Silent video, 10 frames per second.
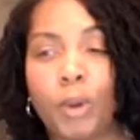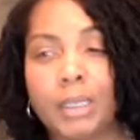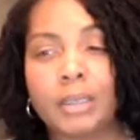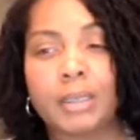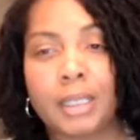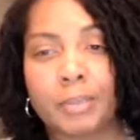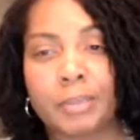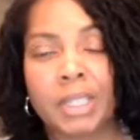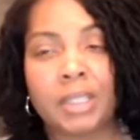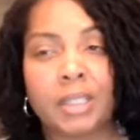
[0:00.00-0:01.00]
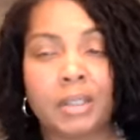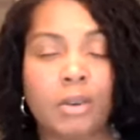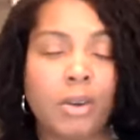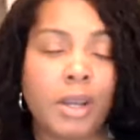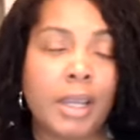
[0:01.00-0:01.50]
what is the opinion
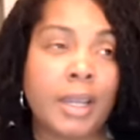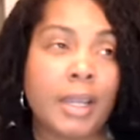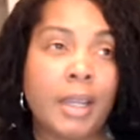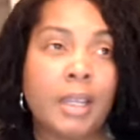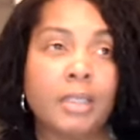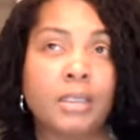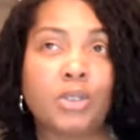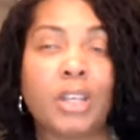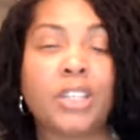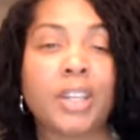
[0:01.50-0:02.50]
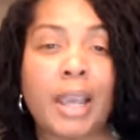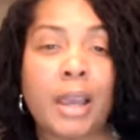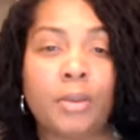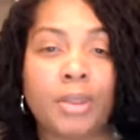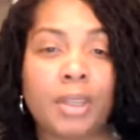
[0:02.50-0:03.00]
on stretching
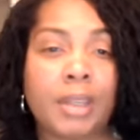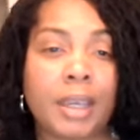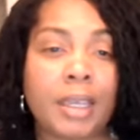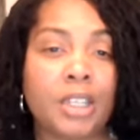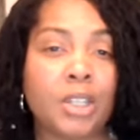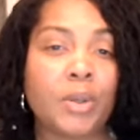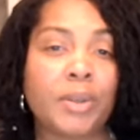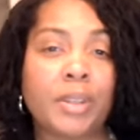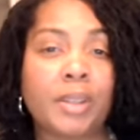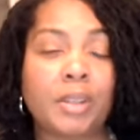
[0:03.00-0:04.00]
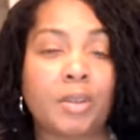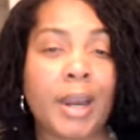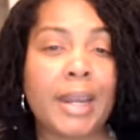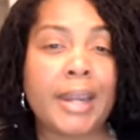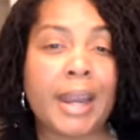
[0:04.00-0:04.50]
out the second dose? So
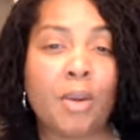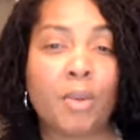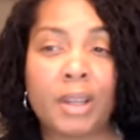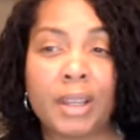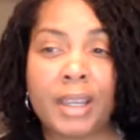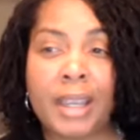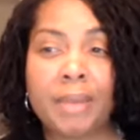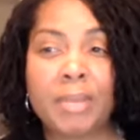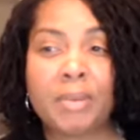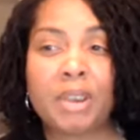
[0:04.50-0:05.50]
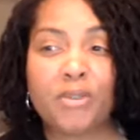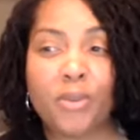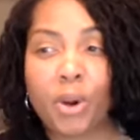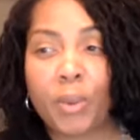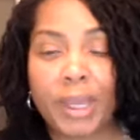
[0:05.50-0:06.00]
right now we're looking at maybe a
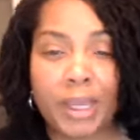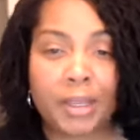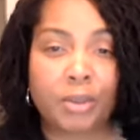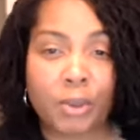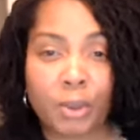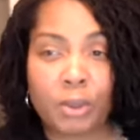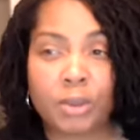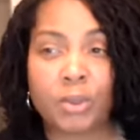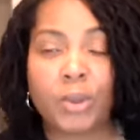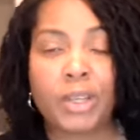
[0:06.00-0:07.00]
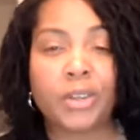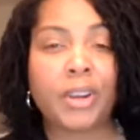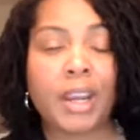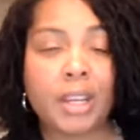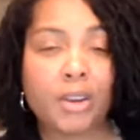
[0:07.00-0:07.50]
four week interval to when you're
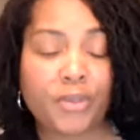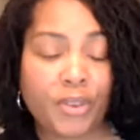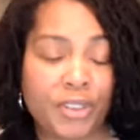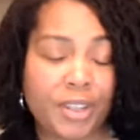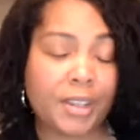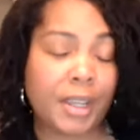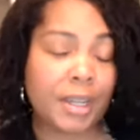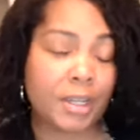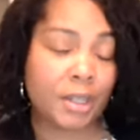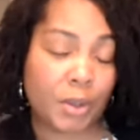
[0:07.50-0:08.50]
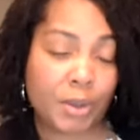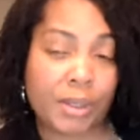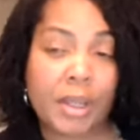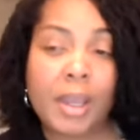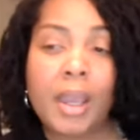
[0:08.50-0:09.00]
getting your first and second dose.
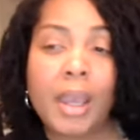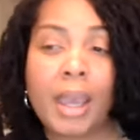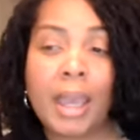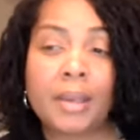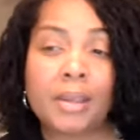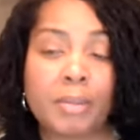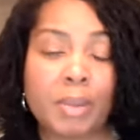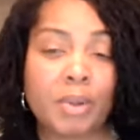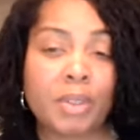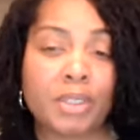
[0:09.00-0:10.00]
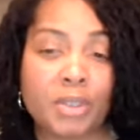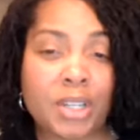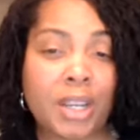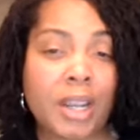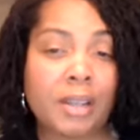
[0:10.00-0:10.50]
And some people are
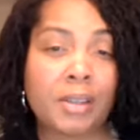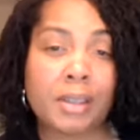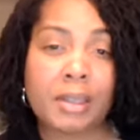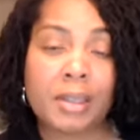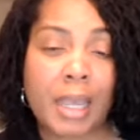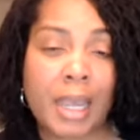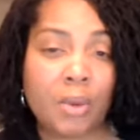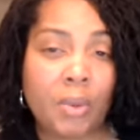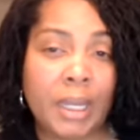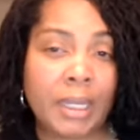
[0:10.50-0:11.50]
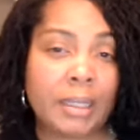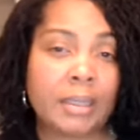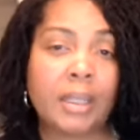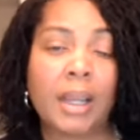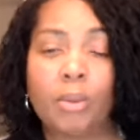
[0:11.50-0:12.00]
stretching out six to eight weeks.
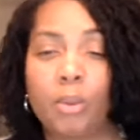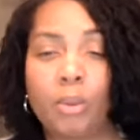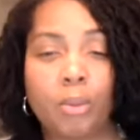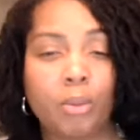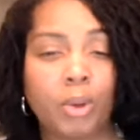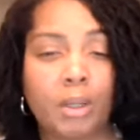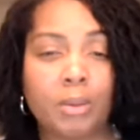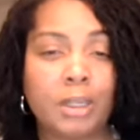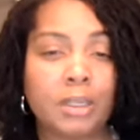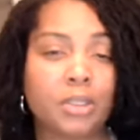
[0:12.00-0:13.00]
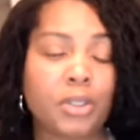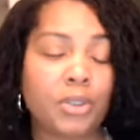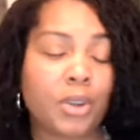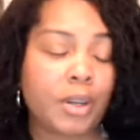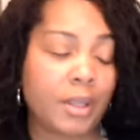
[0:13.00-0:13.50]
What, what is your
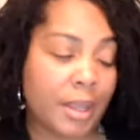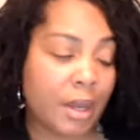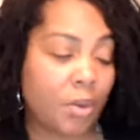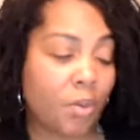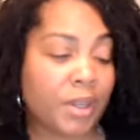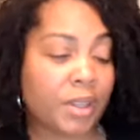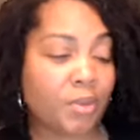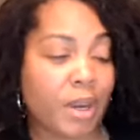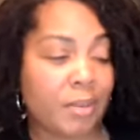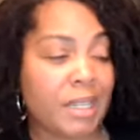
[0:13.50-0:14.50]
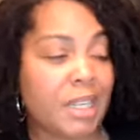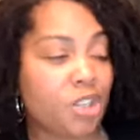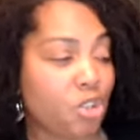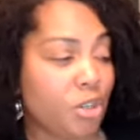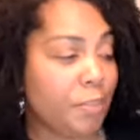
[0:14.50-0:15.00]
thought on that or what's the
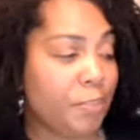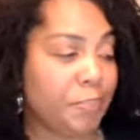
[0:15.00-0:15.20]
recommendation?